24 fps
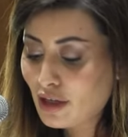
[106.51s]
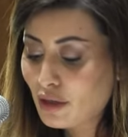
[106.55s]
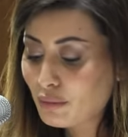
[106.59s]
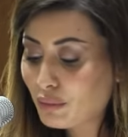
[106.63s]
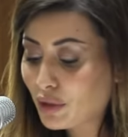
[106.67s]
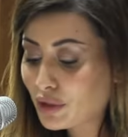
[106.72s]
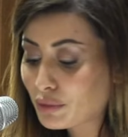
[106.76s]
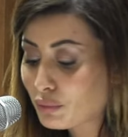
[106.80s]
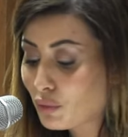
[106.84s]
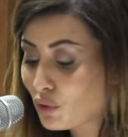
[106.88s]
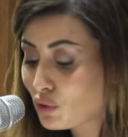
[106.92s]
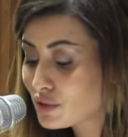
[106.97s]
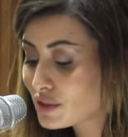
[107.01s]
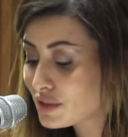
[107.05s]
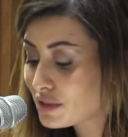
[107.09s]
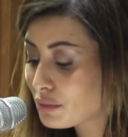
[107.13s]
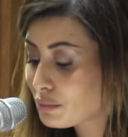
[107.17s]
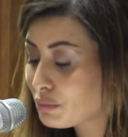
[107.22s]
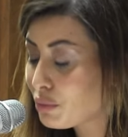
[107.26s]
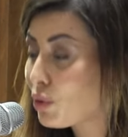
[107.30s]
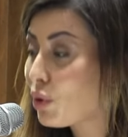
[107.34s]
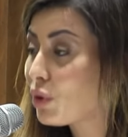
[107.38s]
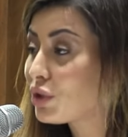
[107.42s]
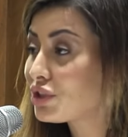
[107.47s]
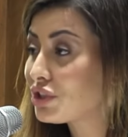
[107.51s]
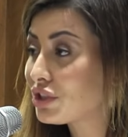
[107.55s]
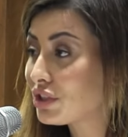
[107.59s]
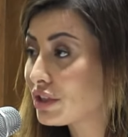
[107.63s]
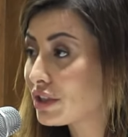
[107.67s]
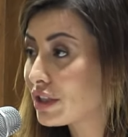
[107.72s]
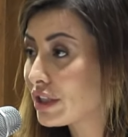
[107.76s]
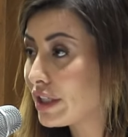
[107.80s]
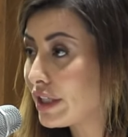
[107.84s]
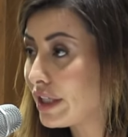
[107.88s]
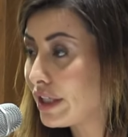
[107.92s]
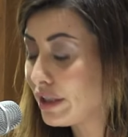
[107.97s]
But most
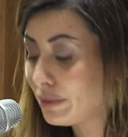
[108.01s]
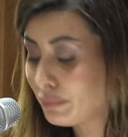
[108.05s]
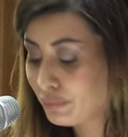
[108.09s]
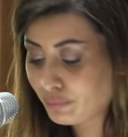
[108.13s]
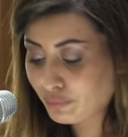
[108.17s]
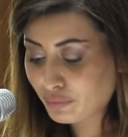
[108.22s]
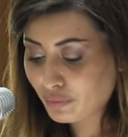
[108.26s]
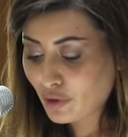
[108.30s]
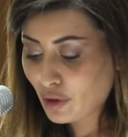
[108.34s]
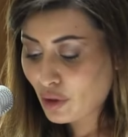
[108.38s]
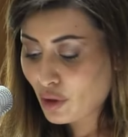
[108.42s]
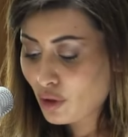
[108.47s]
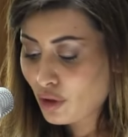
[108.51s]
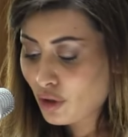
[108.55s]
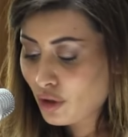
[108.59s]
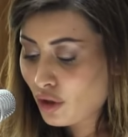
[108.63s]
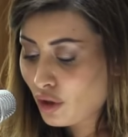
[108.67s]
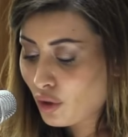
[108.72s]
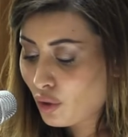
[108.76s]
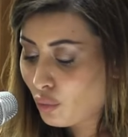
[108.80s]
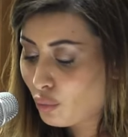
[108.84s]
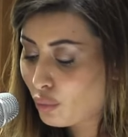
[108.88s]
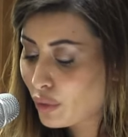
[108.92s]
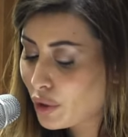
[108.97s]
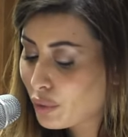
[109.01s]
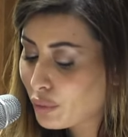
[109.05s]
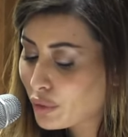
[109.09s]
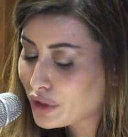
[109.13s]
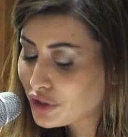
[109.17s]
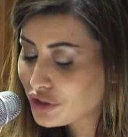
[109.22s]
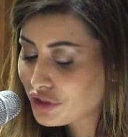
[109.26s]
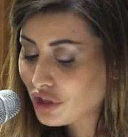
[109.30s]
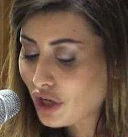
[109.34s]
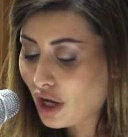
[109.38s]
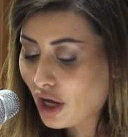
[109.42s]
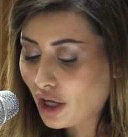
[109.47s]
importantly, we
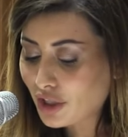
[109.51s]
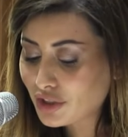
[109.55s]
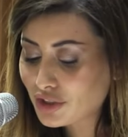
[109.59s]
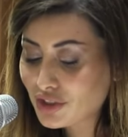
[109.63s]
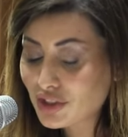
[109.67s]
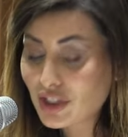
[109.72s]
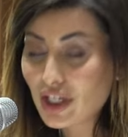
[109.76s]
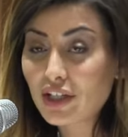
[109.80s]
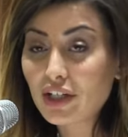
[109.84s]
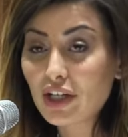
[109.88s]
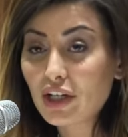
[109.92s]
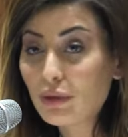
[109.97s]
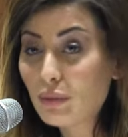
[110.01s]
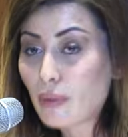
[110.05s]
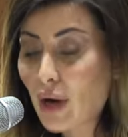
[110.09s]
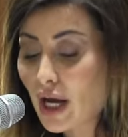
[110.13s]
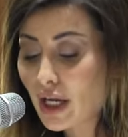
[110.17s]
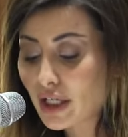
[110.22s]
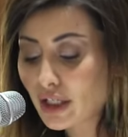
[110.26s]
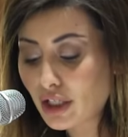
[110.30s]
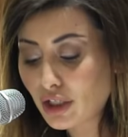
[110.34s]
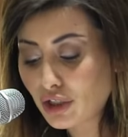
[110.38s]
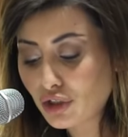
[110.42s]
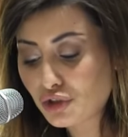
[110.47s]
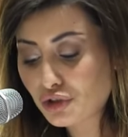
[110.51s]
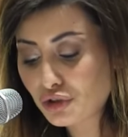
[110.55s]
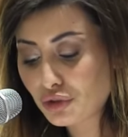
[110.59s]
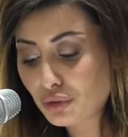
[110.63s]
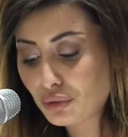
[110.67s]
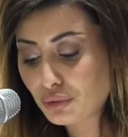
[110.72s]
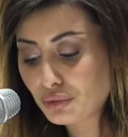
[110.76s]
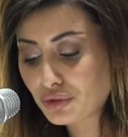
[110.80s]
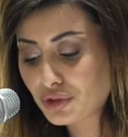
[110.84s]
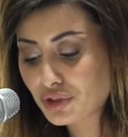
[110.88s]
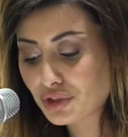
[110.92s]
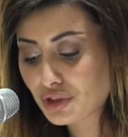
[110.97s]
were taught that Iraqi
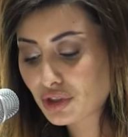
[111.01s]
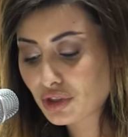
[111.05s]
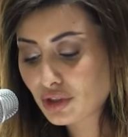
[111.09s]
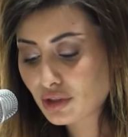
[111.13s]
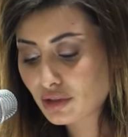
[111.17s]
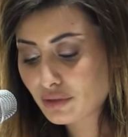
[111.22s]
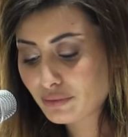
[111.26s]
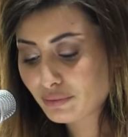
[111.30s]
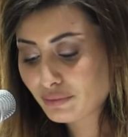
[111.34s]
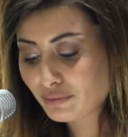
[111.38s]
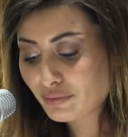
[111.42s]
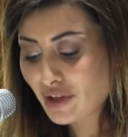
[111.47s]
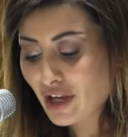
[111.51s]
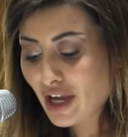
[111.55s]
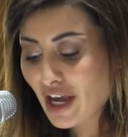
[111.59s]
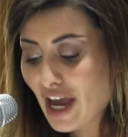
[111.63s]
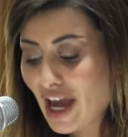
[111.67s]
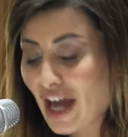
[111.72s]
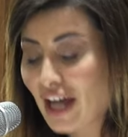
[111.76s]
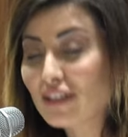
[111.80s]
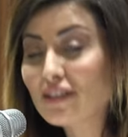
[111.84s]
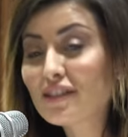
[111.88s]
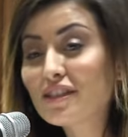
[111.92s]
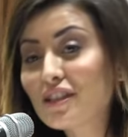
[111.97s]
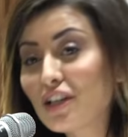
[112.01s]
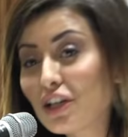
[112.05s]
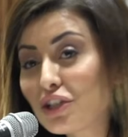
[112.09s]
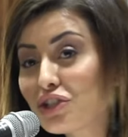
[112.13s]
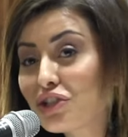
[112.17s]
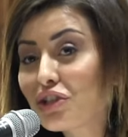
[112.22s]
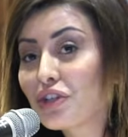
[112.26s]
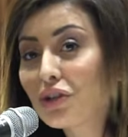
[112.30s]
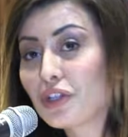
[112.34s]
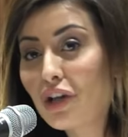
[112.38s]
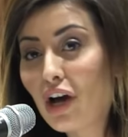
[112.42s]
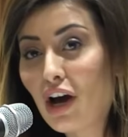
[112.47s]
Jews had
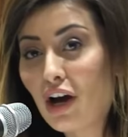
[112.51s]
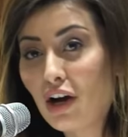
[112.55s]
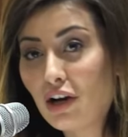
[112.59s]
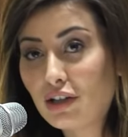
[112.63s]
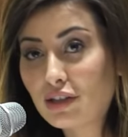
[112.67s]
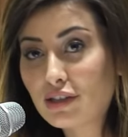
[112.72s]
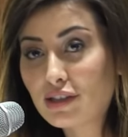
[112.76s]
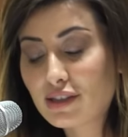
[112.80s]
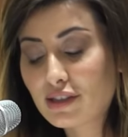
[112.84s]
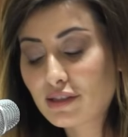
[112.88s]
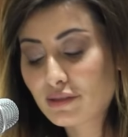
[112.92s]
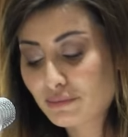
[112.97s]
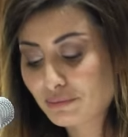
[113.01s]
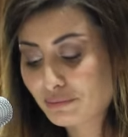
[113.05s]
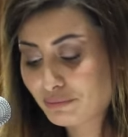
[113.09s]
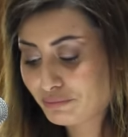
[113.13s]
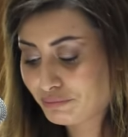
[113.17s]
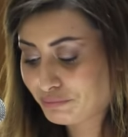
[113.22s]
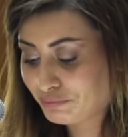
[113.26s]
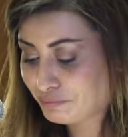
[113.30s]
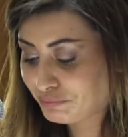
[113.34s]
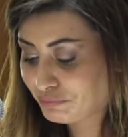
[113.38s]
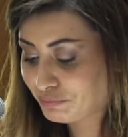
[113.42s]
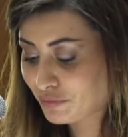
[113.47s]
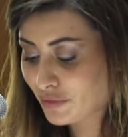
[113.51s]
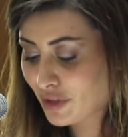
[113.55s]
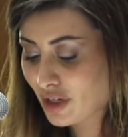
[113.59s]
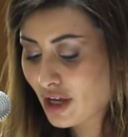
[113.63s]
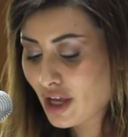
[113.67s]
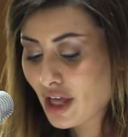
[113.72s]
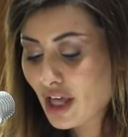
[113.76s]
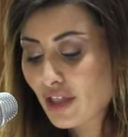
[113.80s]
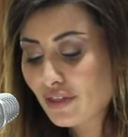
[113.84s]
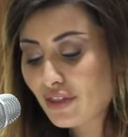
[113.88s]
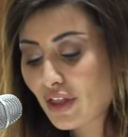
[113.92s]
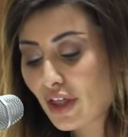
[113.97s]
such good hearts,
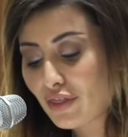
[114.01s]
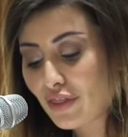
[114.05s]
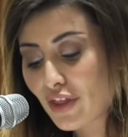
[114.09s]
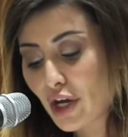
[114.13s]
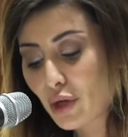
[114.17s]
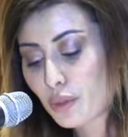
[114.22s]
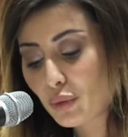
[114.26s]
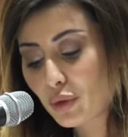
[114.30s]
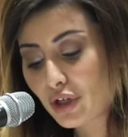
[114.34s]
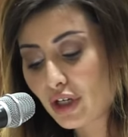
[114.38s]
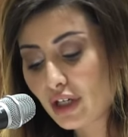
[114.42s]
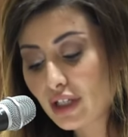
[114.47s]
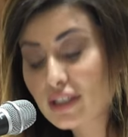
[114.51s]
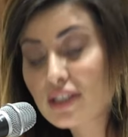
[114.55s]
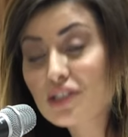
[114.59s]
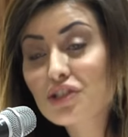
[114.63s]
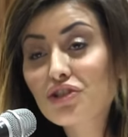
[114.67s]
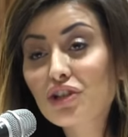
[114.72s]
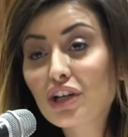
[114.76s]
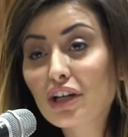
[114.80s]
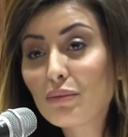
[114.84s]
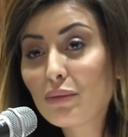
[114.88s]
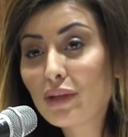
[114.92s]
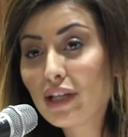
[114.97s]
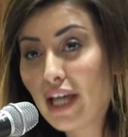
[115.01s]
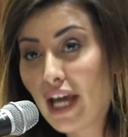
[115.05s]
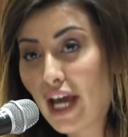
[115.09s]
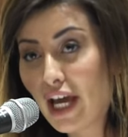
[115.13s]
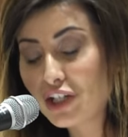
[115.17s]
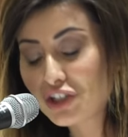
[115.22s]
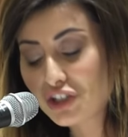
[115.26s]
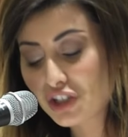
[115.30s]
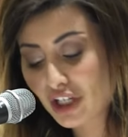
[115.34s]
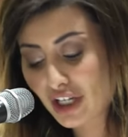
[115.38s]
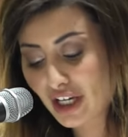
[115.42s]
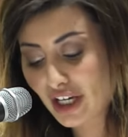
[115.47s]
that they were extremely
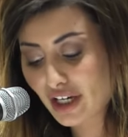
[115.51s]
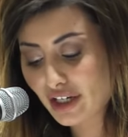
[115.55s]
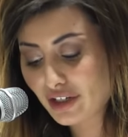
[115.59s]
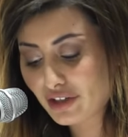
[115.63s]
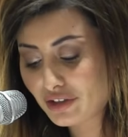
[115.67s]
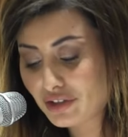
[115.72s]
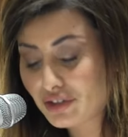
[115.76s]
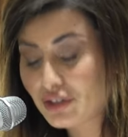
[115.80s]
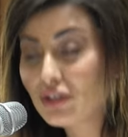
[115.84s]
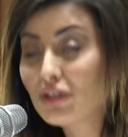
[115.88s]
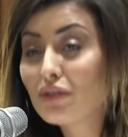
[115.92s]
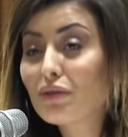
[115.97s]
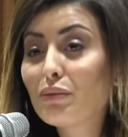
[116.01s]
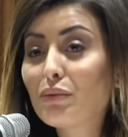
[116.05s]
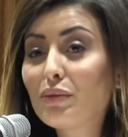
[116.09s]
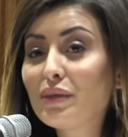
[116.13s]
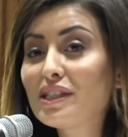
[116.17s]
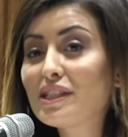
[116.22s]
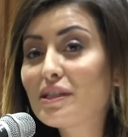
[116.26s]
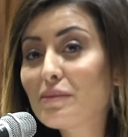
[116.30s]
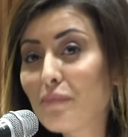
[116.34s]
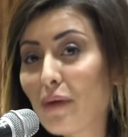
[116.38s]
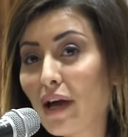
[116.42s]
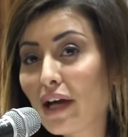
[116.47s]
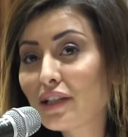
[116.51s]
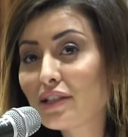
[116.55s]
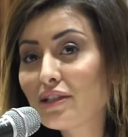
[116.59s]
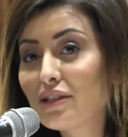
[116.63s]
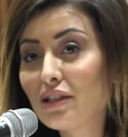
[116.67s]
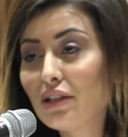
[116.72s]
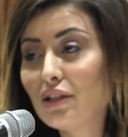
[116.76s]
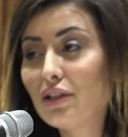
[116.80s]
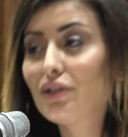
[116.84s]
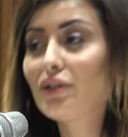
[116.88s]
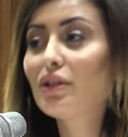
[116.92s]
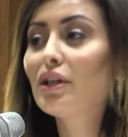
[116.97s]
educated,
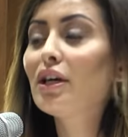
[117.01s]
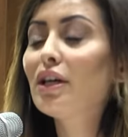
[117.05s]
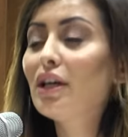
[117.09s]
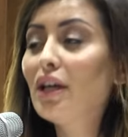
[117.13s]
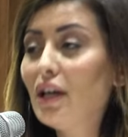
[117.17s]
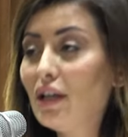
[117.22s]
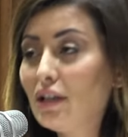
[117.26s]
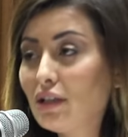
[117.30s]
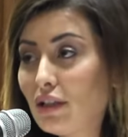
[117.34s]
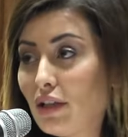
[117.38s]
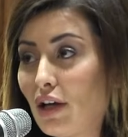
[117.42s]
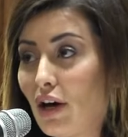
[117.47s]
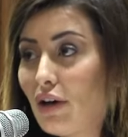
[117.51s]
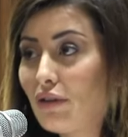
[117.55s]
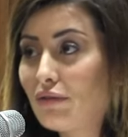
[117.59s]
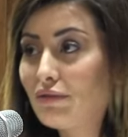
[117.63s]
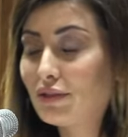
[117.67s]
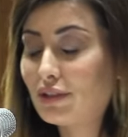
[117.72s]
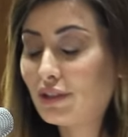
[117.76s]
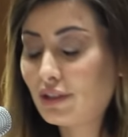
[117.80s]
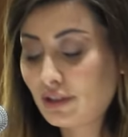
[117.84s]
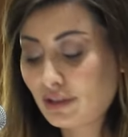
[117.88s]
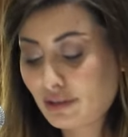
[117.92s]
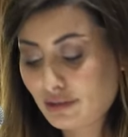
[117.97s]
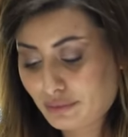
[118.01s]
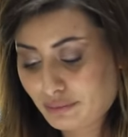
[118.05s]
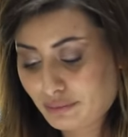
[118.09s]
respected, and loved.